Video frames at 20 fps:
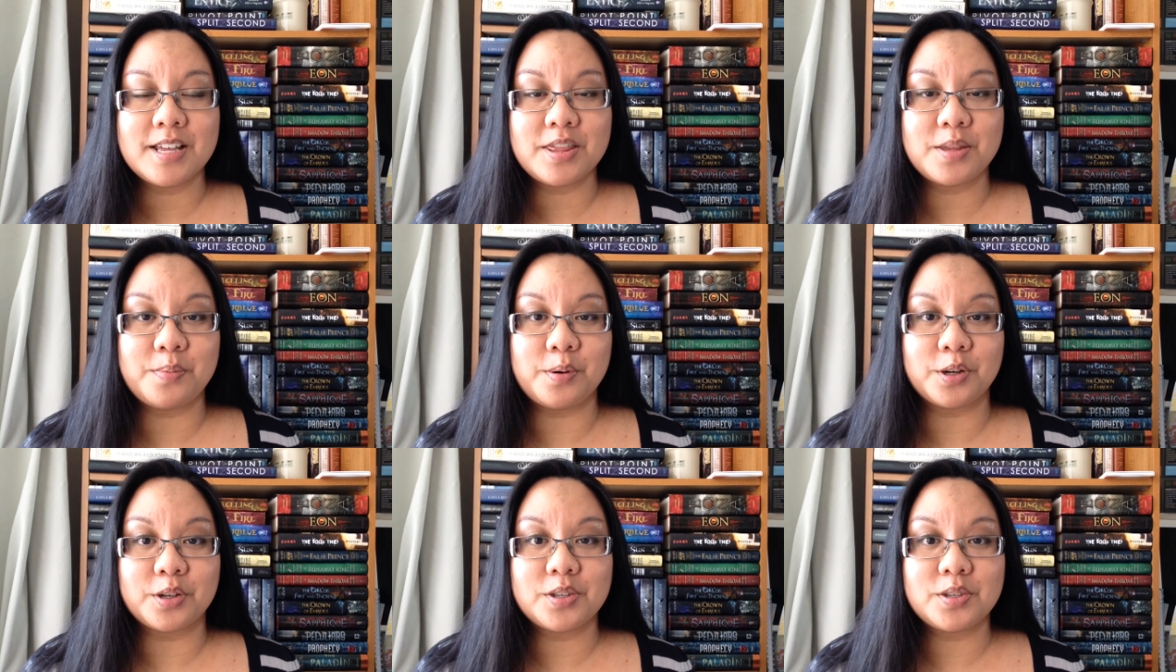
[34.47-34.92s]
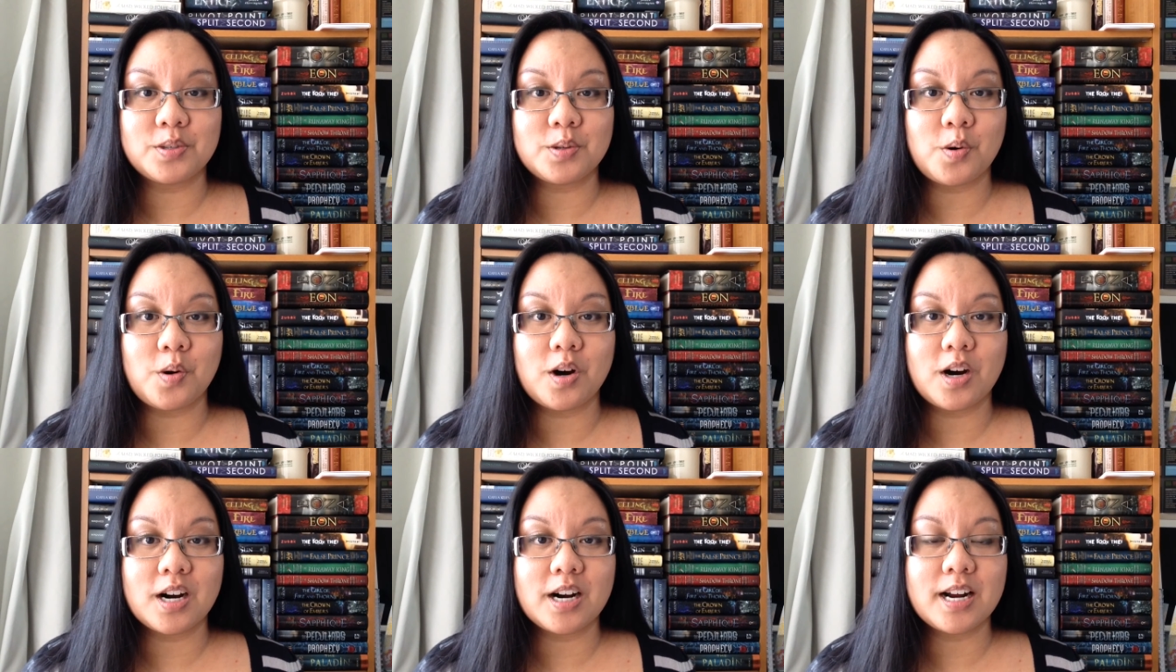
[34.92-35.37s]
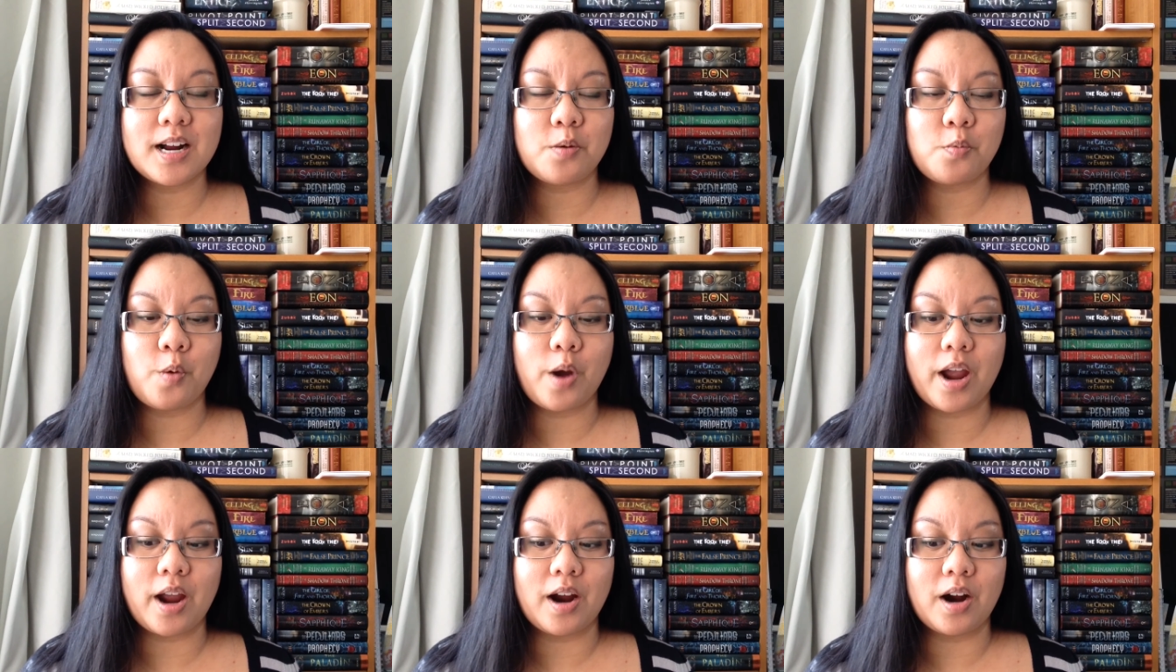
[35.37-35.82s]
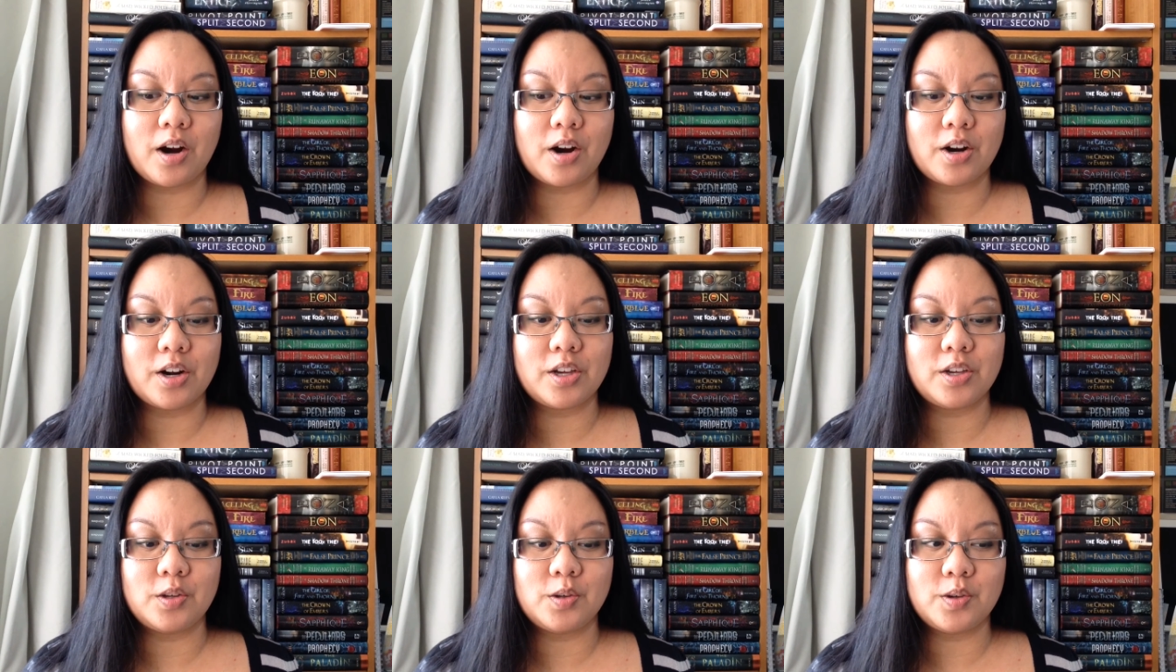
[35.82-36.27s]
the bookstore
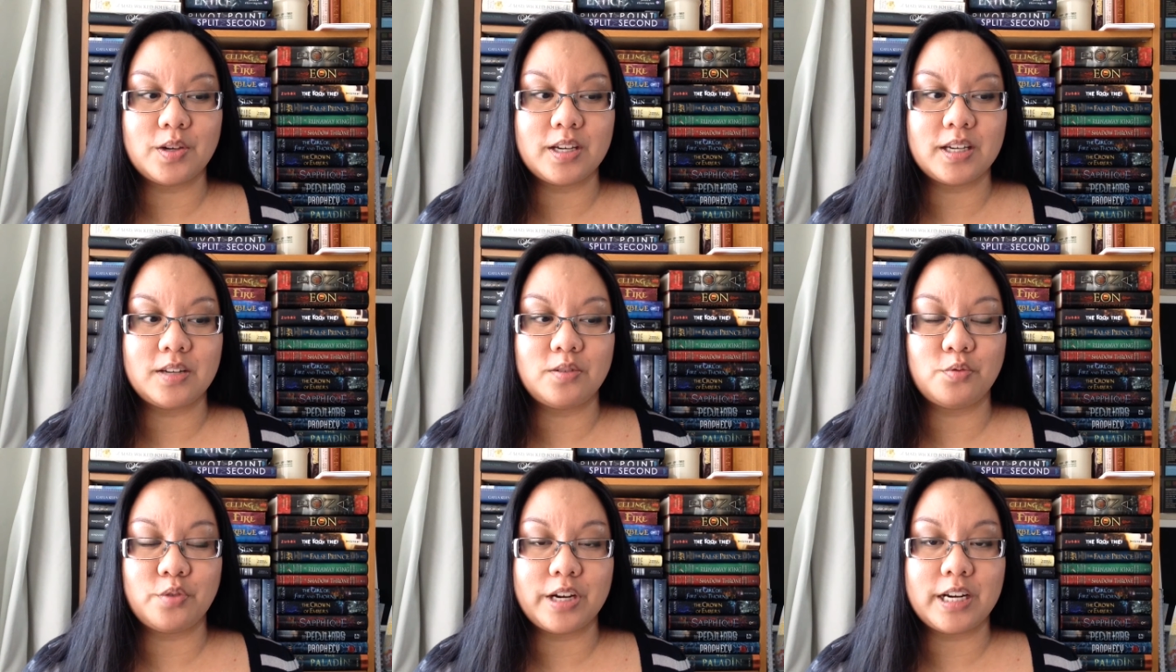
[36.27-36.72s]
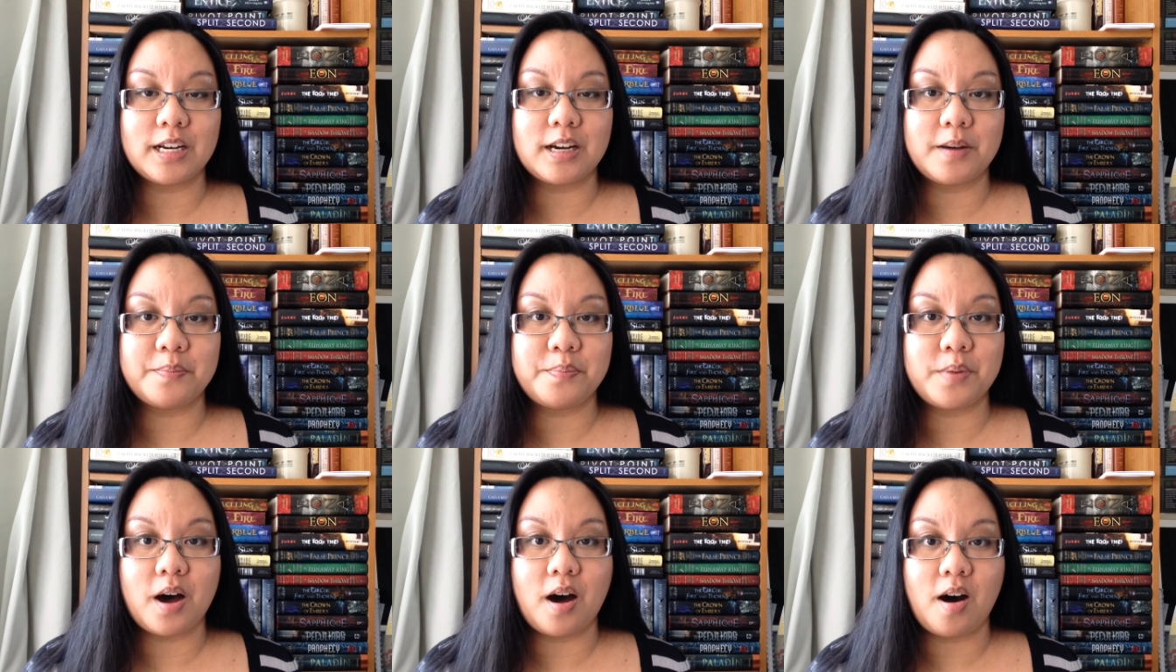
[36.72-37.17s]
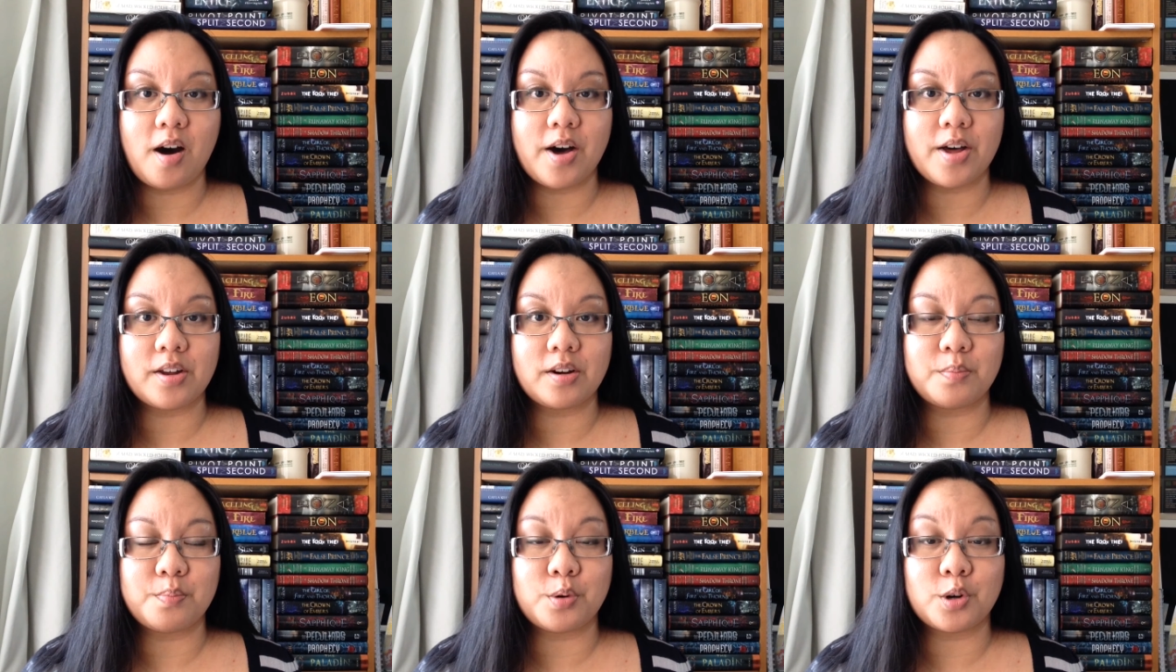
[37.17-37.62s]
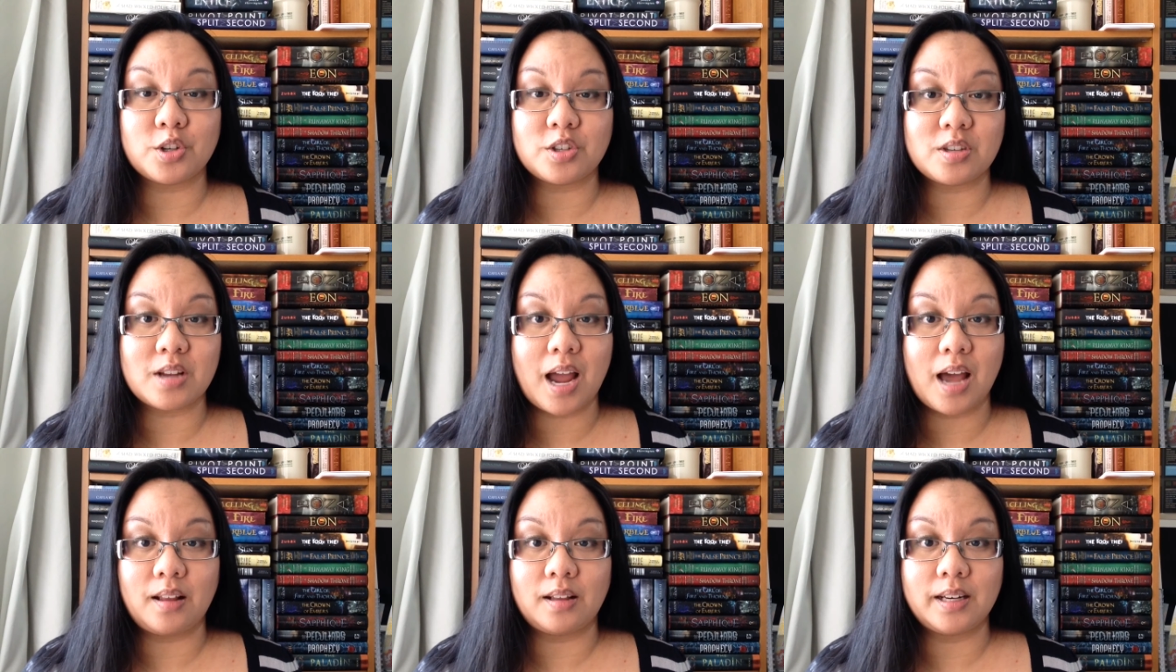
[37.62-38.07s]
where you can read up on
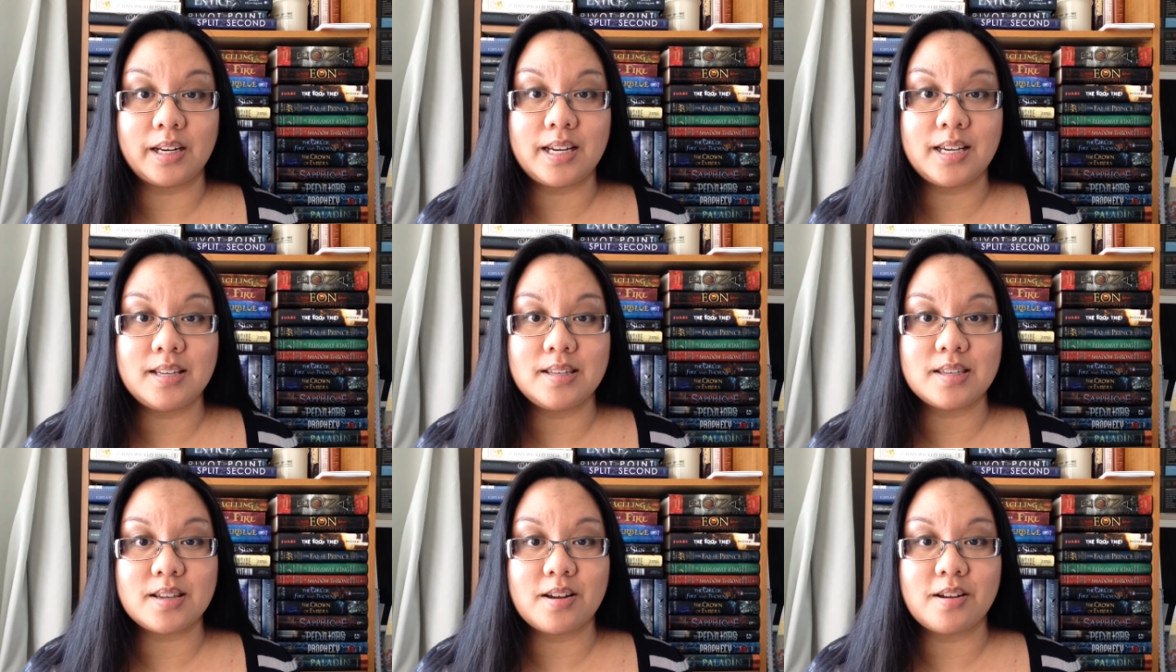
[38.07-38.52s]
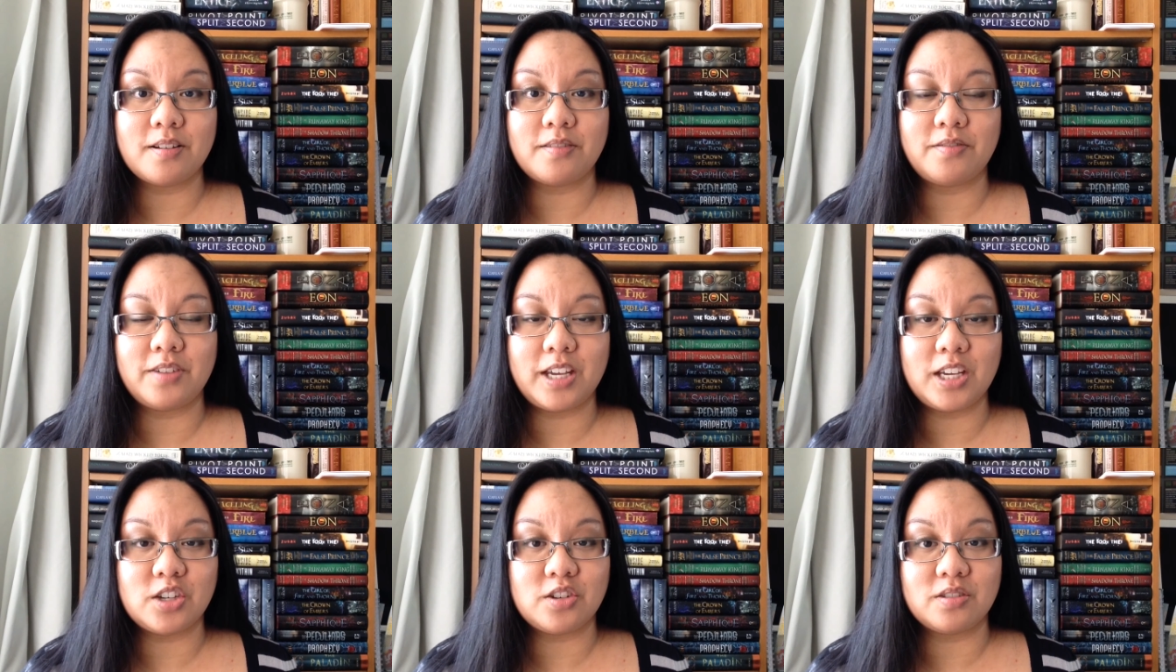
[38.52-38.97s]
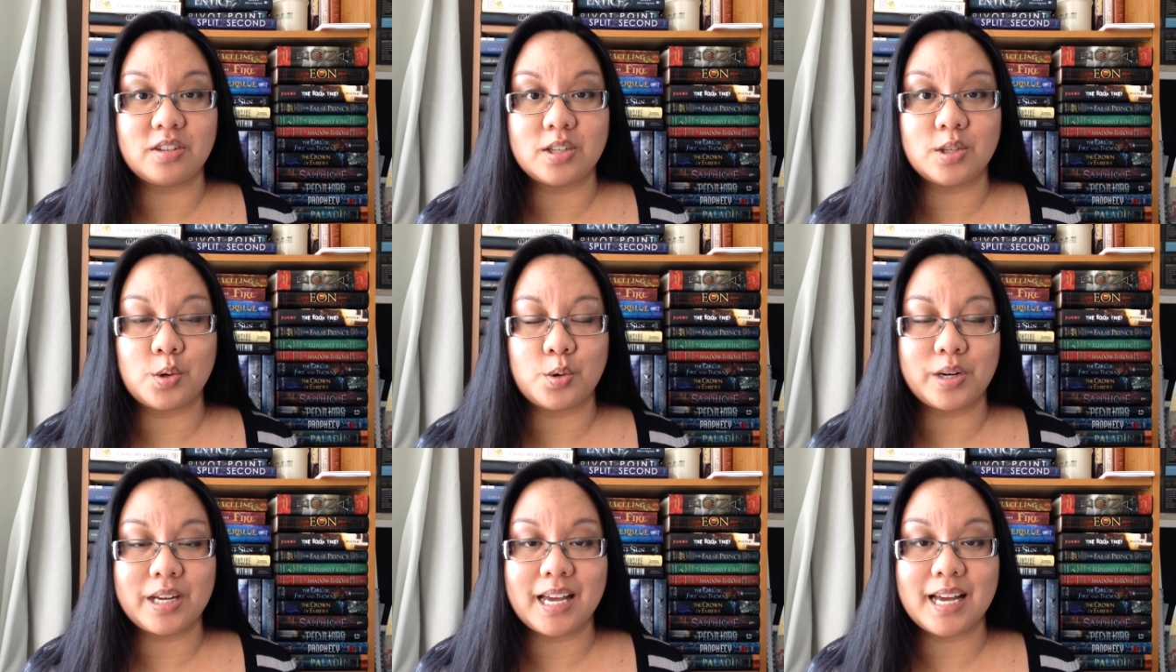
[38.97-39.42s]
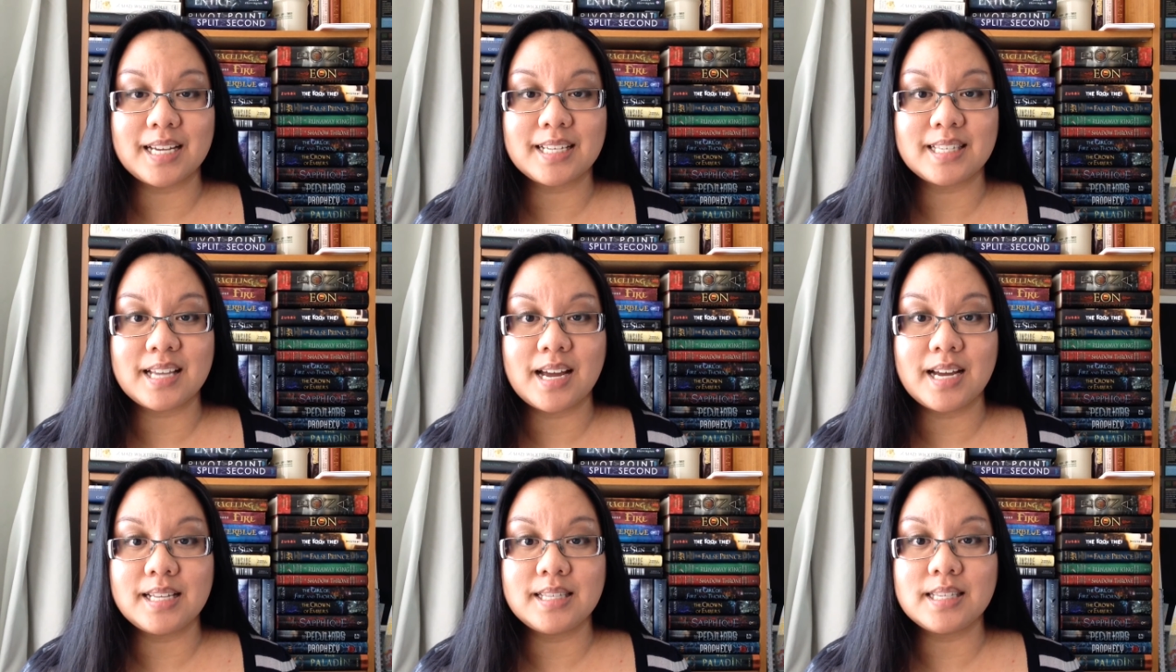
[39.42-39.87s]
personalities of each of the zodiac
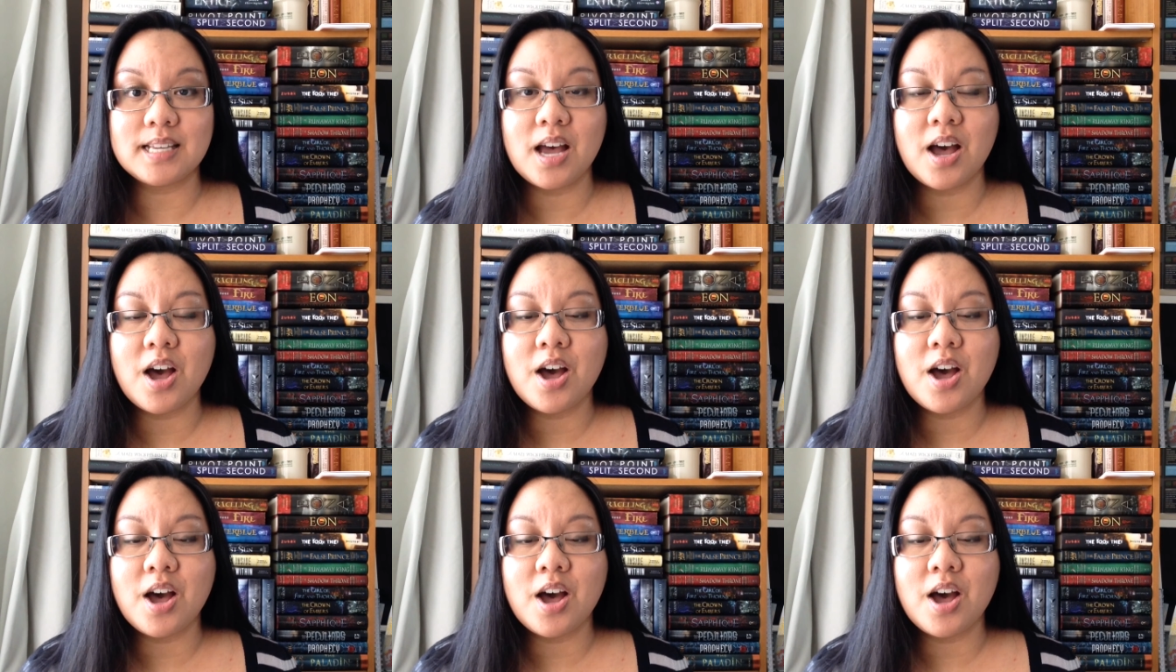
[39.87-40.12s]
signs.